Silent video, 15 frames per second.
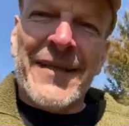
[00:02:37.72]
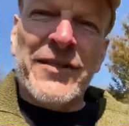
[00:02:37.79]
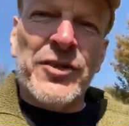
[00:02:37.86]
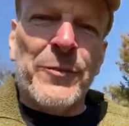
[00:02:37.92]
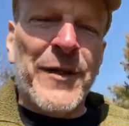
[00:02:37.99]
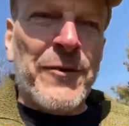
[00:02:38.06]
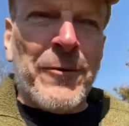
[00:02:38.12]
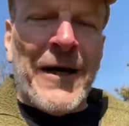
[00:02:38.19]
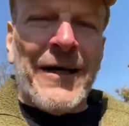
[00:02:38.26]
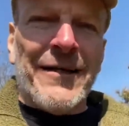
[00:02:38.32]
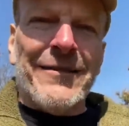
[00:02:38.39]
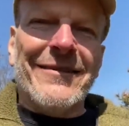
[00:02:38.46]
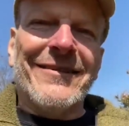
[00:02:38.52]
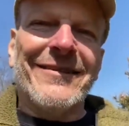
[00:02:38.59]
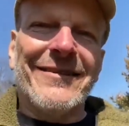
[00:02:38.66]
So be
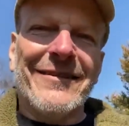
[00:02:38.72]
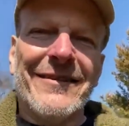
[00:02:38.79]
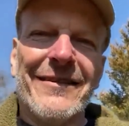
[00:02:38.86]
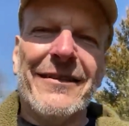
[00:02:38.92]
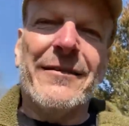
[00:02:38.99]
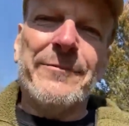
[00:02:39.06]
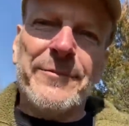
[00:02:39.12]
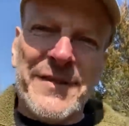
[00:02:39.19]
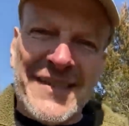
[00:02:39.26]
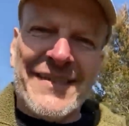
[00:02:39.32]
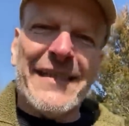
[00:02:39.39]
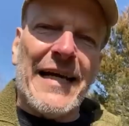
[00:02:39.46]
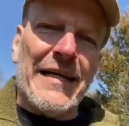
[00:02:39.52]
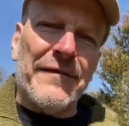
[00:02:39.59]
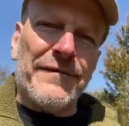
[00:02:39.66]
well, be
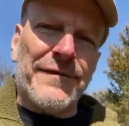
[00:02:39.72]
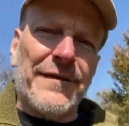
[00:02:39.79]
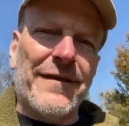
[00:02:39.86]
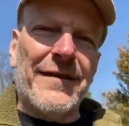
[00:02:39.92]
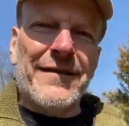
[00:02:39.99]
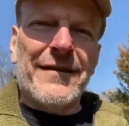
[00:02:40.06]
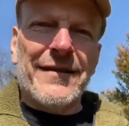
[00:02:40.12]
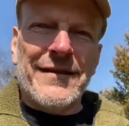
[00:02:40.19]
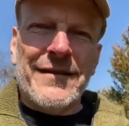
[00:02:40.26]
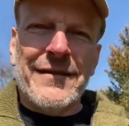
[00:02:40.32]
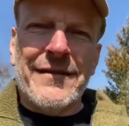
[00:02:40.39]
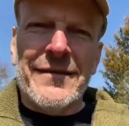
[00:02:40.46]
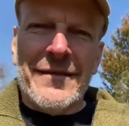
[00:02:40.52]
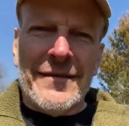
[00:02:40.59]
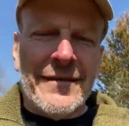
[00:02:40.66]
safe,
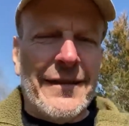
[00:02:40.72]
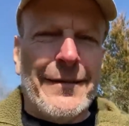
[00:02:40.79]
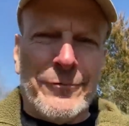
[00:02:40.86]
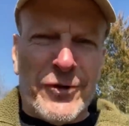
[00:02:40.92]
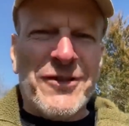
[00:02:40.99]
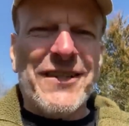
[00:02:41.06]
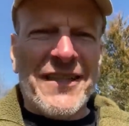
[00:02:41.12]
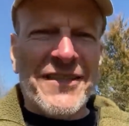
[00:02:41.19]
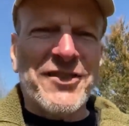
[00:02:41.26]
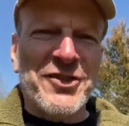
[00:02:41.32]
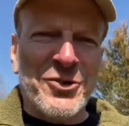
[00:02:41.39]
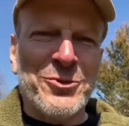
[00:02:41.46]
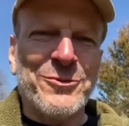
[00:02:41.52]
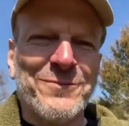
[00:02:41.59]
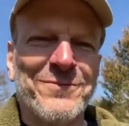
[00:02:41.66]
and we'll see you
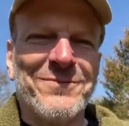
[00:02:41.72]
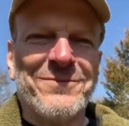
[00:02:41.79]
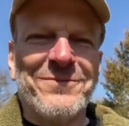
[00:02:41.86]
soon.